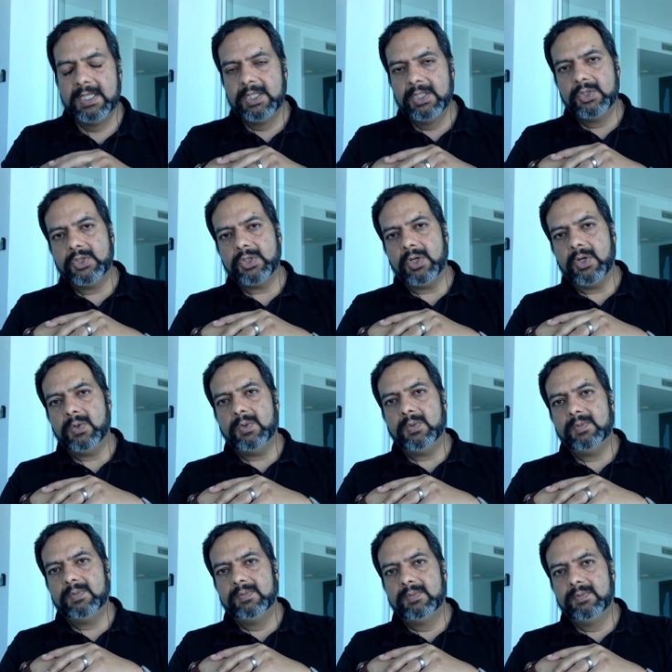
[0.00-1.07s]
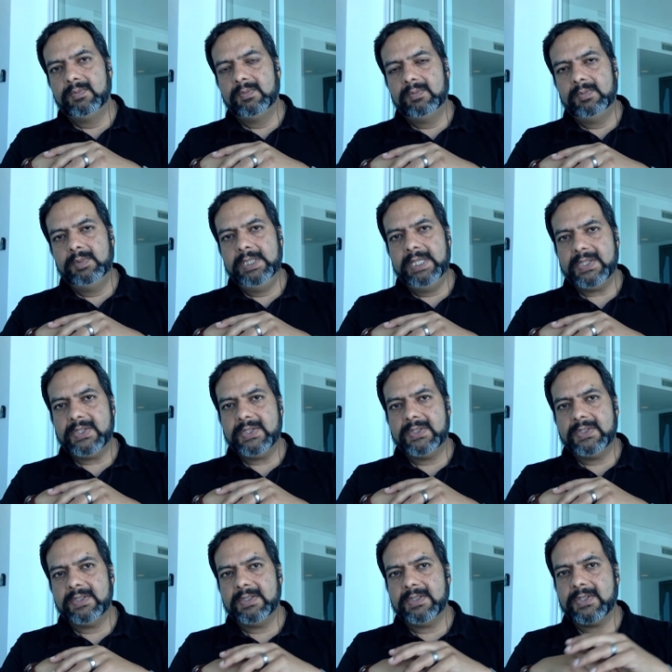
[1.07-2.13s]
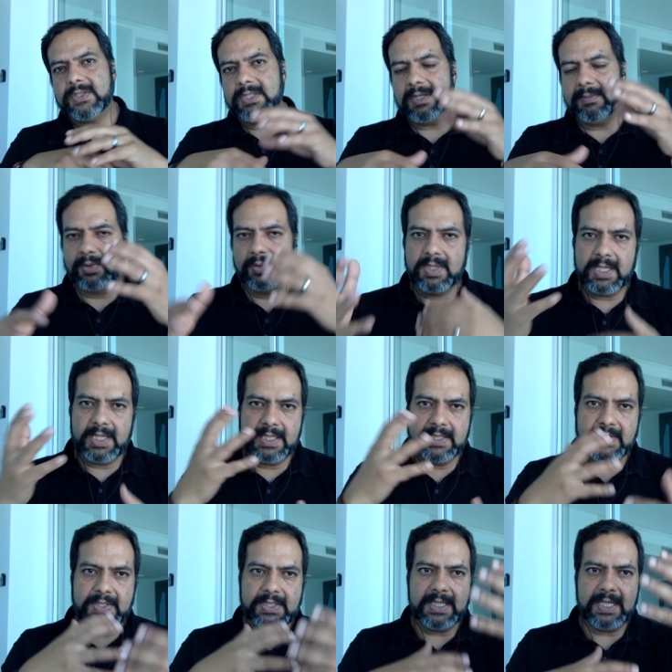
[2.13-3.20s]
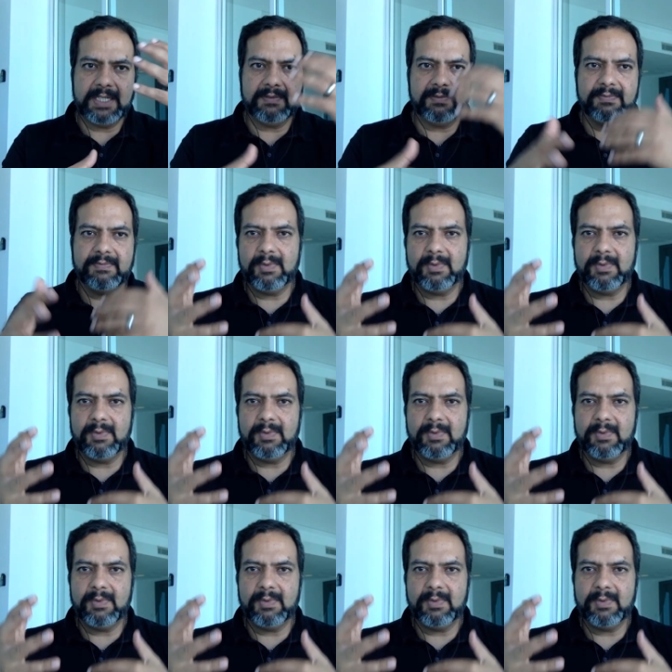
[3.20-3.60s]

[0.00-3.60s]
So let's summarize kind of